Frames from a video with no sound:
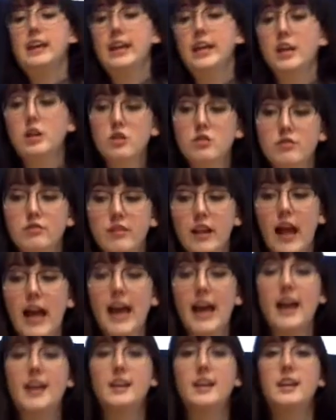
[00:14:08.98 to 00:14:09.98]
each
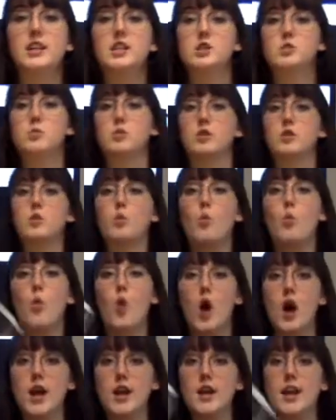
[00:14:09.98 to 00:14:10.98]
flag is worth
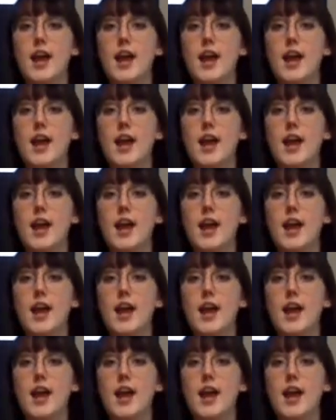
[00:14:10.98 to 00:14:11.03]
1